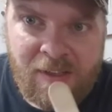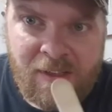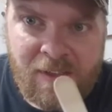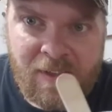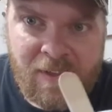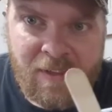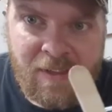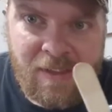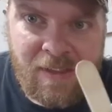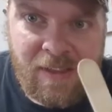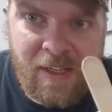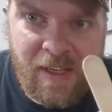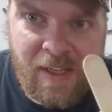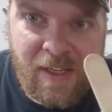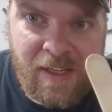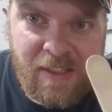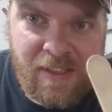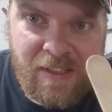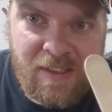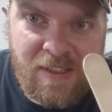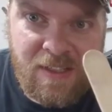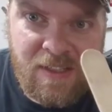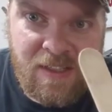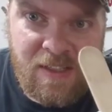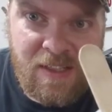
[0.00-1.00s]
You can kind
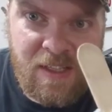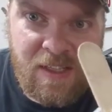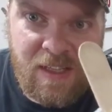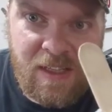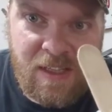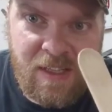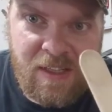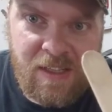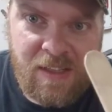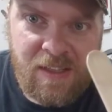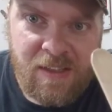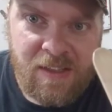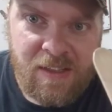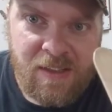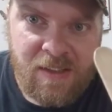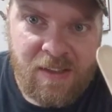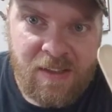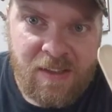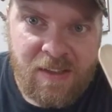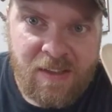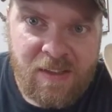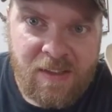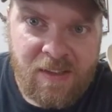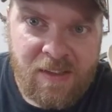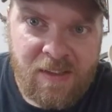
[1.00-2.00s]
of see,
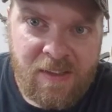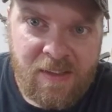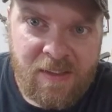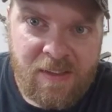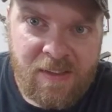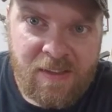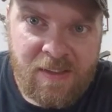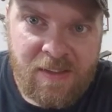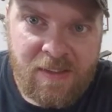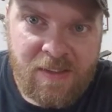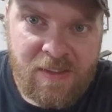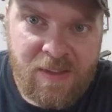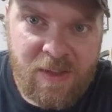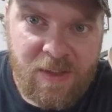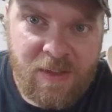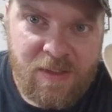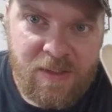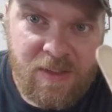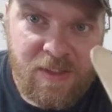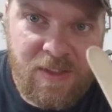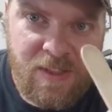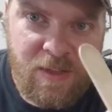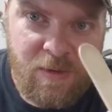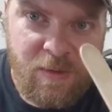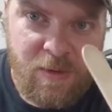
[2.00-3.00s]
it's hard to
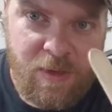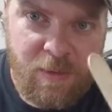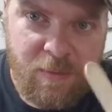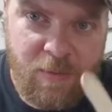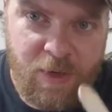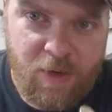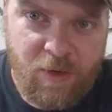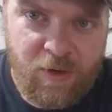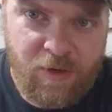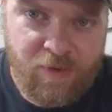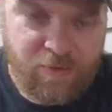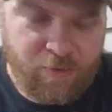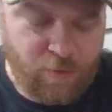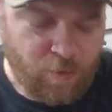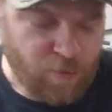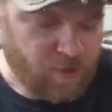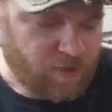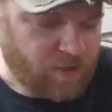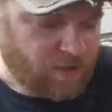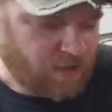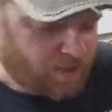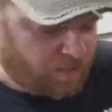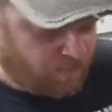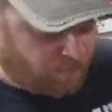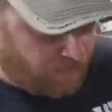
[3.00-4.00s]
see what I'm going for
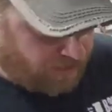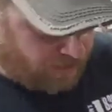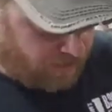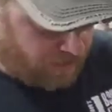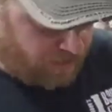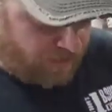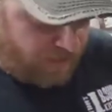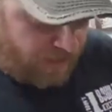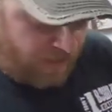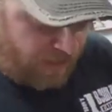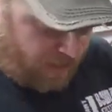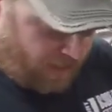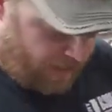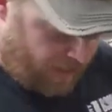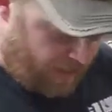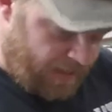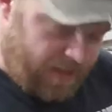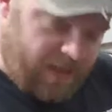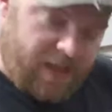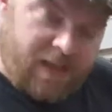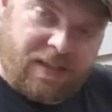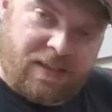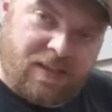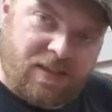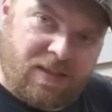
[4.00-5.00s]
there, but
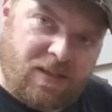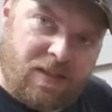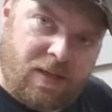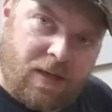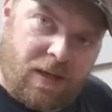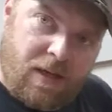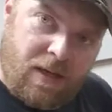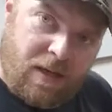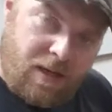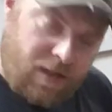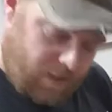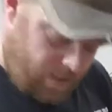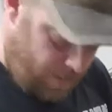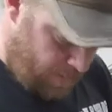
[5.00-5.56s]
It's got